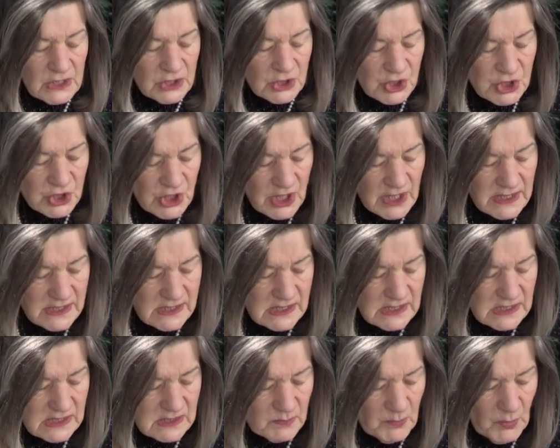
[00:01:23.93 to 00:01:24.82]

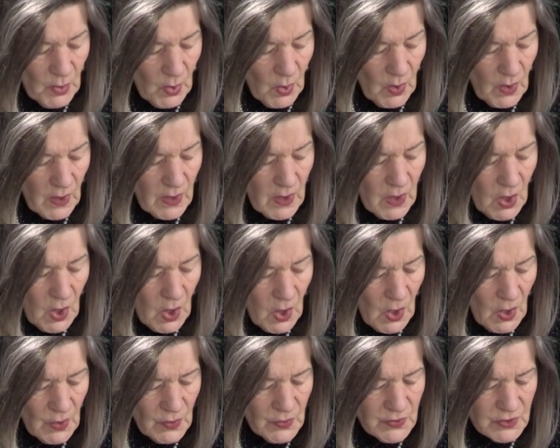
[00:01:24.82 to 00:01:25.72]
Jesus bore
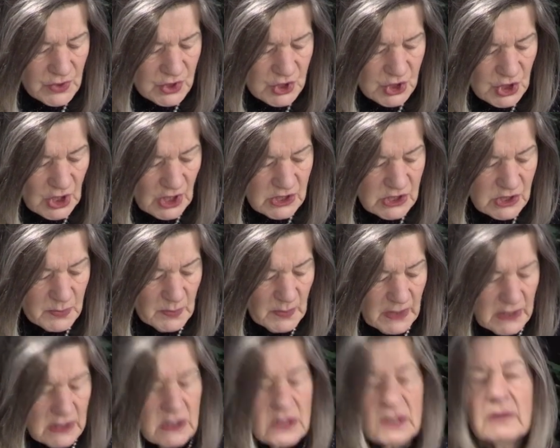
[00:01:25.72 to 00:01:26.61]
all the
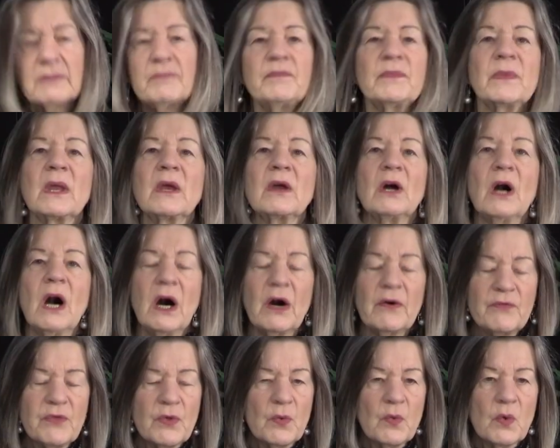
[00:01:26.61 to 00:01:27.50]
judgment
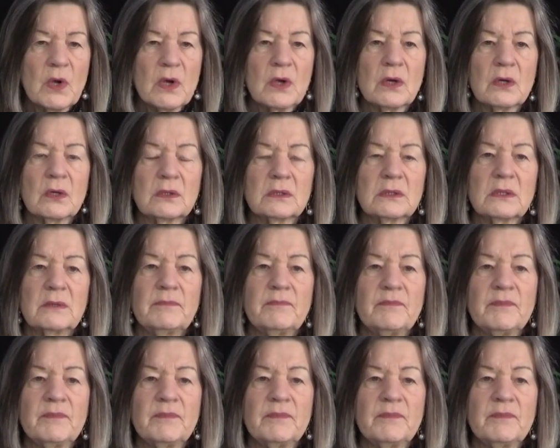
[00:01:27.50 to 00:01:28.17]
of the world.